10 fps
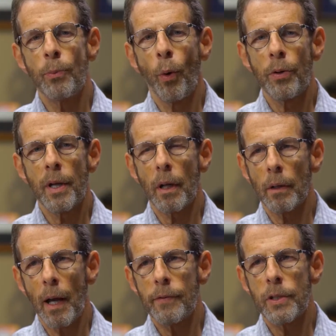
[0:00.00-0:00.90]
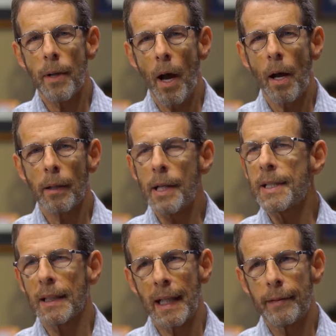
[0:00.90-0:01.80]
more than a lifestyle, it's
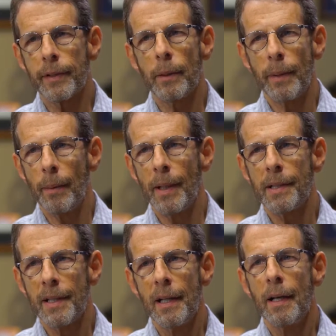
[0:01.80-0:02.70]
a life commitment.